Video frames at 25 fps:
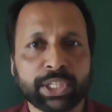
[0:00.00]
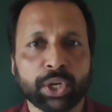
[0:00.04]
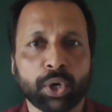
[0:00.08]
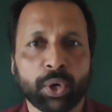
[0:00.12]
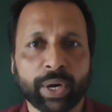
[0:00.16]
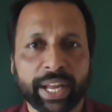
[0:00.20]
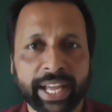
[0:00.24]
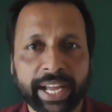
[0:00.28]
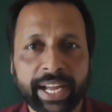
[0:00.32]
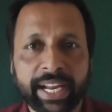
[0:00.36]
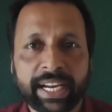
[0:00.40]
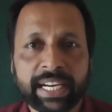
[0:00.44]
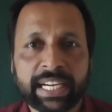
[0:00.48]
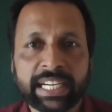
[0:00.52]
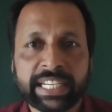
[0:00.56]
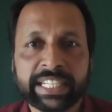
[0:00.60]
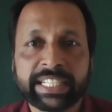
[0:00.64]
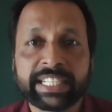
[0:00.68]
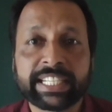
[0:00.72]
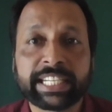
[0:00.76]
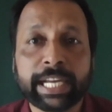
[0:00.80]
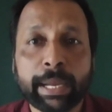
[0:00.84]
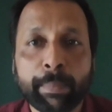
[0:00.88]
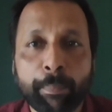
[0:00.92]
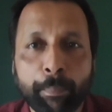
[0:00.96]
on a
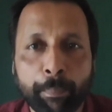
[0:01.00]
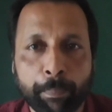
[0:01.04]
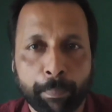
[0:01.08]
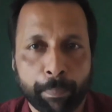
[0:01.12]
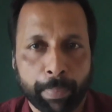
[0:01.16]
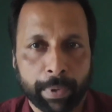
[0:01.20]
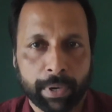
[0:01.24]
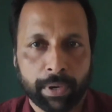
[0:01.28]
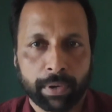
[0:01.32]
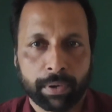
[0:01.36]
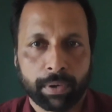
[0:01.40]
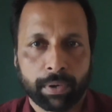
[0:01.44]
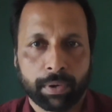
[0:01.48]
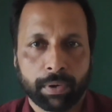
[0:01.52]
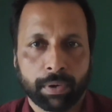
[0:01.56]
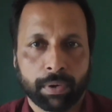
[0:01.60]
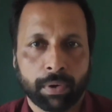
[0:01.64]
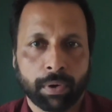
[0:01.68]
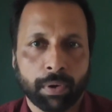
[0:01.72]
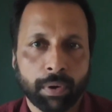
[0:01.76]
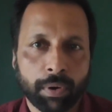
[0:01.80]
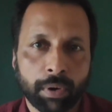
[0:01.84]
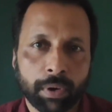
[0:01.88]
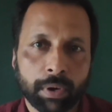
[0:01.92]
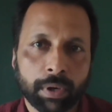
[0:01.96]
ship
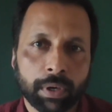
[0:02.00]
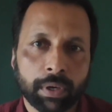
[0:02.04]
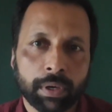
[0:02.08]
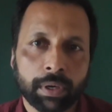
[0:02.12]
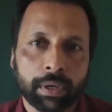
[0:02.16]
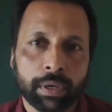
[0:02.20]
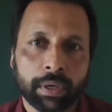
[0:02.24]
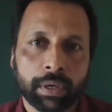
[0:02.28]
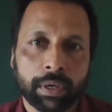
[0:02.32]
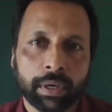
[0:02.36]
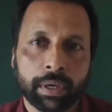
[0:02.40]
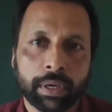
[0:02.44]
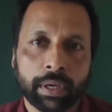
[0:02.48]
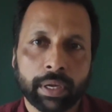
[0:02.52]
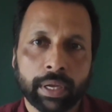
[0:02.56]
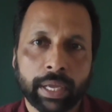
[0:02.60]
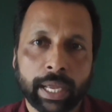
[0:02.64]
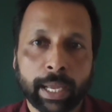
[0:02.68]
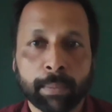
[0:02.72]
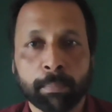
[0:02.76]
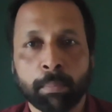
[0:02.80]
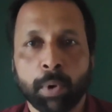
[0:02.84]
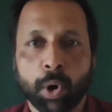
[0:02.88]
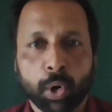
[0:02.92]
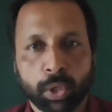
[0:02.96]
or
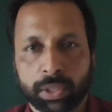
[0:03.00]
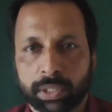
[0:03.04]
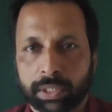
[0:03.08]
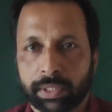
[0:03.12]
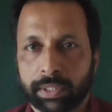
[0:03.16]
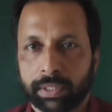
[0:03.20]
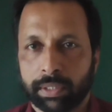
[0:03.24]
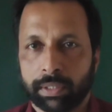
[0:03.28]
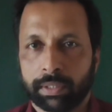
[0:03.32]
a boat.